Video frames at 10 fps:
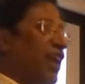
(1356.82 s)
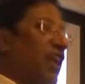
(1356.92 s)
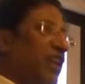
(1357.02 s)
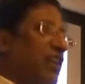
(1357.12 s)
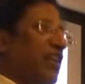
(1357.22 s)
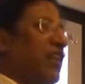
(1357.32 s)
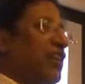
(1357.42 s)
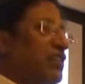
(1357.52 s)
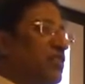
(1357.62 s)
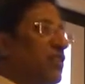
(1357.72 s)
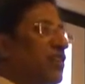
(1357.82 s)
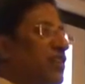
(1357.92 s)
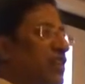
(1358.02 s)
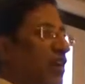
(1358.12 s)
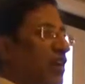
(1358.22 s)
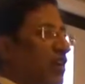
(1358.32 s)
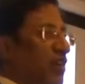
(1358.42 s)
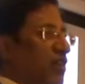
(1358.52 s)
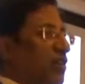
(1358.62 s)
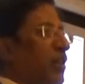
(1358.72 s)
and it does not
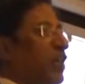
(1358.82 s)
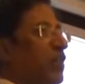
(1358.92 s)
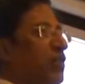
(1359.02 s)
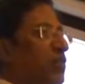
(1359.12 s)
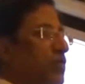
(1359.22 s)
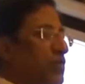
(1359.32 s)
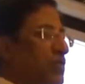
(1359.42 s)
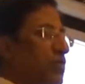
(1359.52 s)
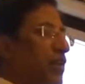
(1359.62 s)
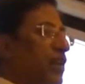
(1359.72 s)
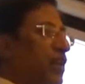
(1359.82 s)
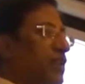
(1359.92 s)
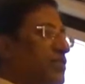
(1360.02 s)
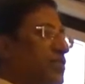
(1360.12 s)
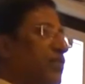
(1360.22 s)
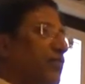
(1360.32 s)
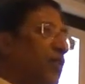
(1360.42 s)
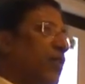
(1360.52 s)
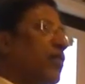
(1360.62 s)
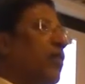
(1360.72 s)
get into disciplinary cases of
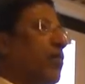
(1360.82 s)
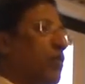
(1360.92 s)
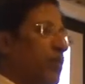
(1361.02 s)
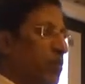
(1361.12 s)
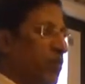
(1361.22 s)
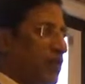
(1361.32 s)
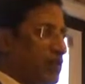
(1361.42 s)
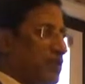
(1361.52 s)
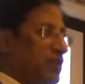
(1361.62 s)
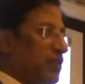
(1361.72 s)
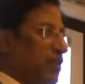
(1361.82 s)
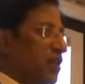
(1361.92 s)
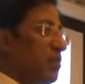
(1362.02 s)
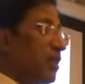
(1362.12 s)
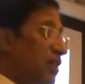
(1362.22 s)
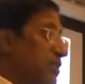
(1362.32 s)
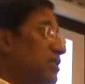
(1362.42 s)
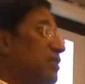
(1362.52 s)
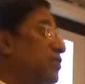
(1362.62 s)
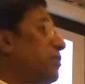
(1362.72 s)
non-corporate. But this is
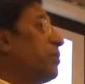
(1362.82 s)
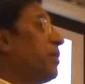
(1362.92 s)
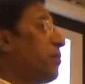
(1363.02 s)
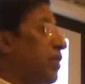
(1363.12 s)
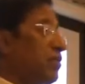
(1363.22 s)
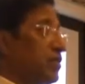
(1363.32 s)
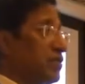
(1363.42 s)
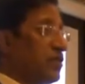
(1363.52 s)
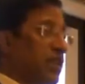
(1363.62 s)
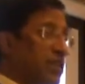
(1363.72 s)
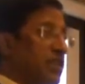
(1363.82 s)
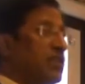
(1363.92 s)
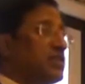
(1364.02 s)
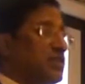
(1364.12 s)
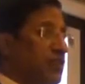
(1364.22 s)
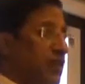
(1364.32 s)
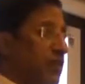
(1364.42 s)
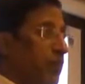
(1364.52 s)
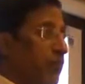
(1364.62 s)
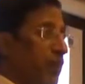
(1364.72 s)
a sweeping power, so there is a concern.
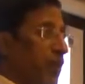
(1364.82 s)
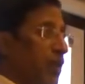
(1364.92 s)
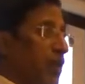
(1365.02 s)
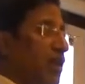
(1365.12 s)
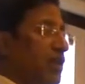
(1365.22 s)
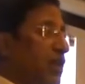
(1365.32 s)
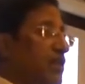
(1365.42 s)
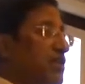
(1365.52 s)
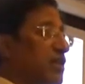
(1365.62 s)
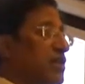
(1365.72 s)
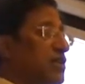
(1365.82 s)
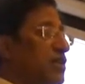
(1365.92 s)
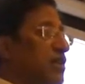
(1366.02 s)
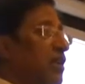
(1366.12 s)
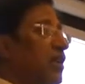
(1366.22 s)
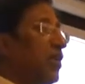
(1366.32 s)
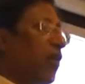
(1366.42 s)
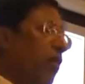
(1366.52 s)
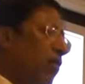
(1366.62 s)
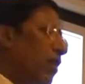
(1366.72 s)
There is a concern,
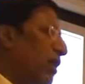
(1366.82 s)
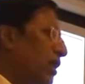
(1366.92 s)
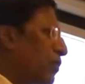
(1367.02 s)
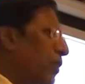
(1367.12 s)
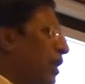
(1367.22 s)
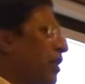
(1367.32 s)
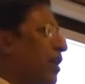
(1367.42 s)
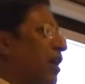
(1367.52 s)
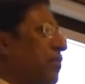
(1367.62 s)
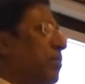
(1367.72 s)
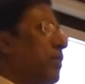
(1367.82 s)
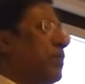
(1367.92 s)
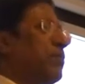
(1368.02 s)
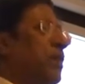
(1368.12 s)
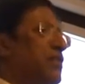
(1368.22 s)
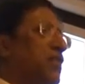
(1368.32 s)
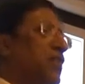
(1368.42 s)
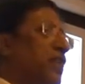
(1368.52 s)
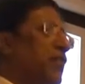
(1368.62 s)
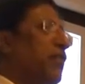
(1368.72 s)
or today the company may say
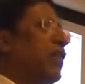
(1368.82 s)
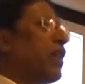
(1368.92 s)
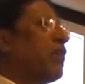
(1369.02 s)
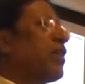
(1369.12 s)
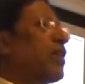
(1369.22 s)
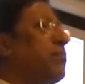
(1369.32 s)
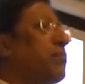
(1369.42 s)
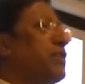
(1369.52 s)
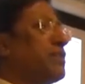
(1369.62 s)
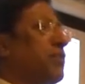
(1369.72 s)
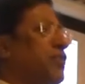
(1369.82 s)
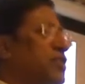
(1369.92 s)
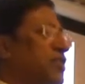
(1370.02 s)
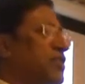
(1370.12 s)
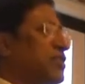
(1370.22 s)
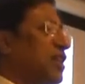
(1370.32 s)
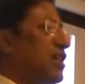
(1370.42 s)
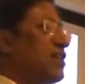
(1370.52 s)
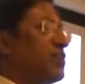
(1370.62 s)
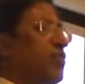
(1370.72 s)
that we will cover companies of a certain
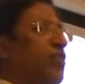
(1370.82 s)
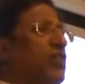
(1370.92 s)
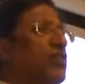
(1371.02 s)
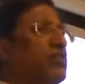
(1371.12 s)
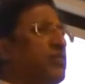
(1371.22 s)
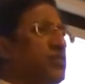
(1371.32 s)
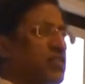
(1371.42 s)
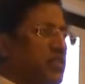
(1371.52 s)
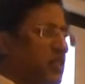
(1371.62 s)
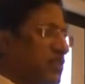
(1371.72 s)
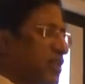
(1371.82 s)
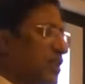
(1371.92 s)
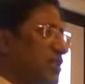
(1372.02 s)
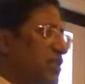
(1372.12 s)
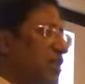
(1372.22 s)
size or auditors of a certain size.